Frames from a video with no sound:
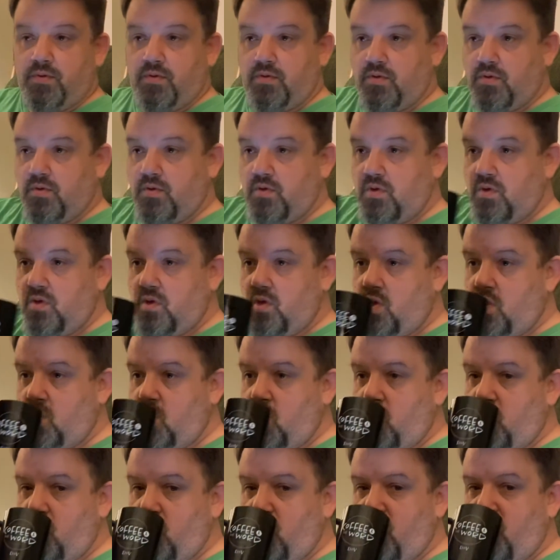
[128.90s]

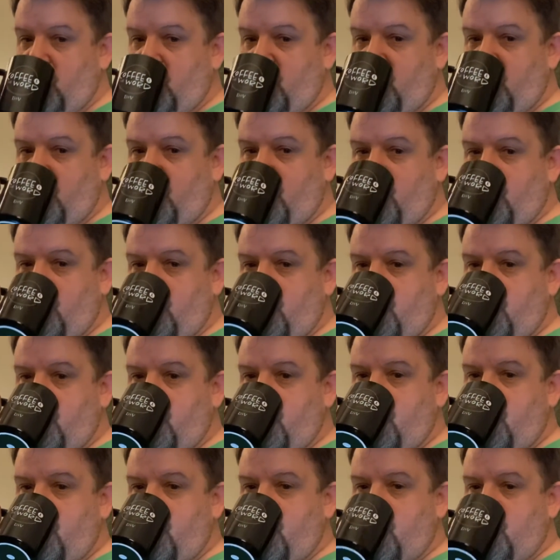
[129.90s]

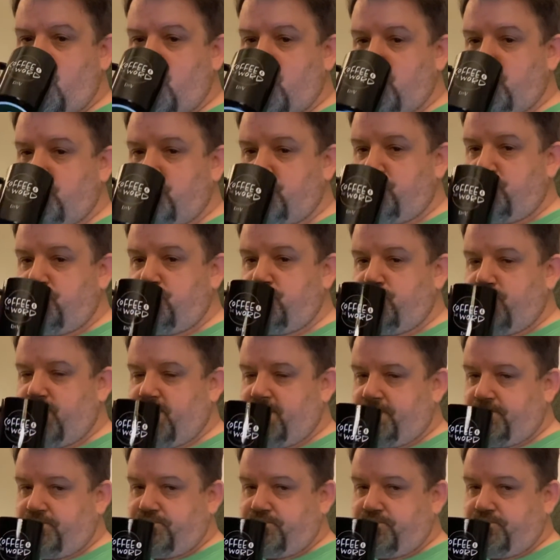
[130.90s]
Nobody speaks.